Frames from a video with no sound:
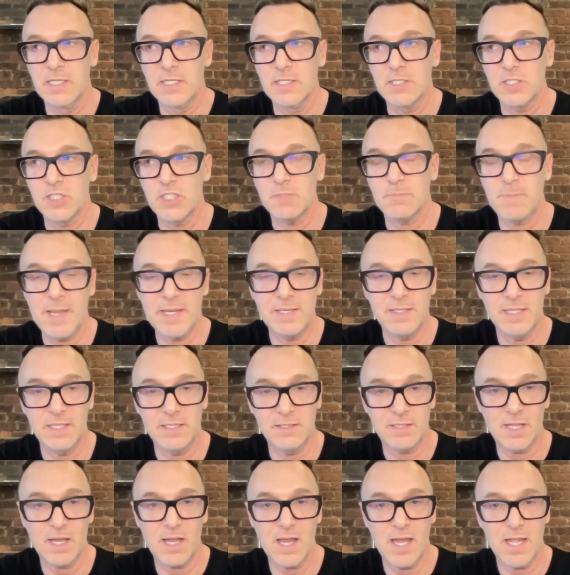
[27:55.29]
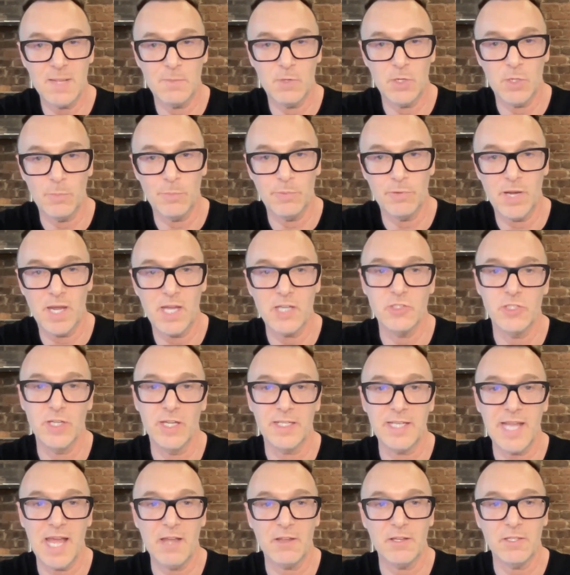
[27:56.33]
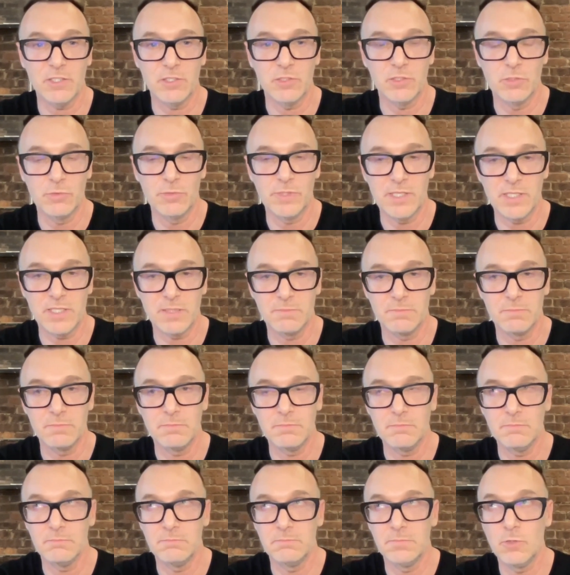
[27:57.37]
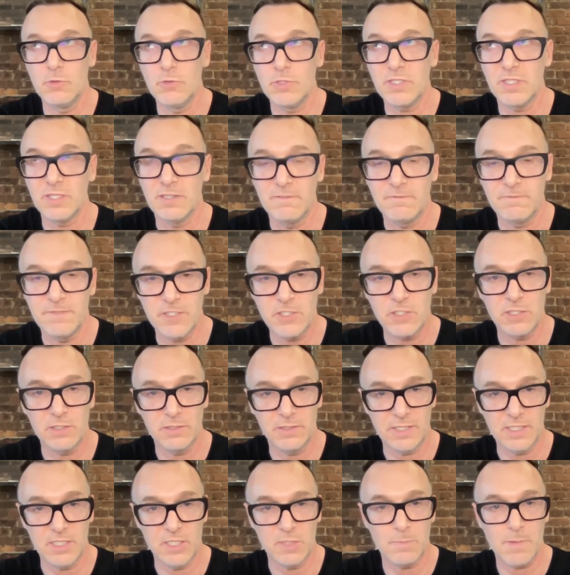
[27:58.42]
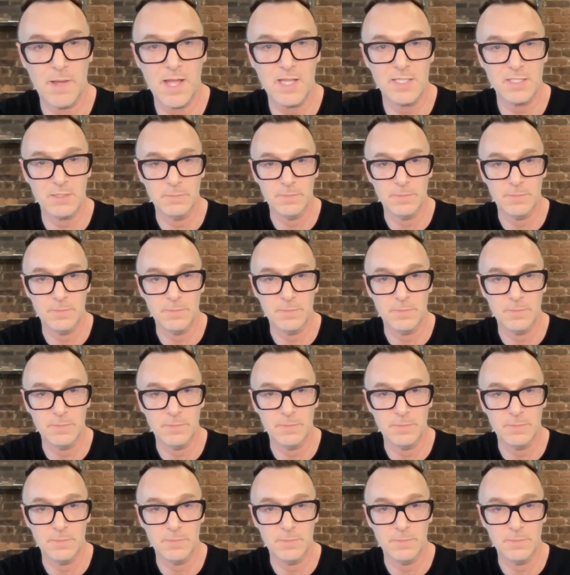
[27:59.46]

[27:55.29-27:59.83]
spending time on a project, how can you do it as most efficiently as possible?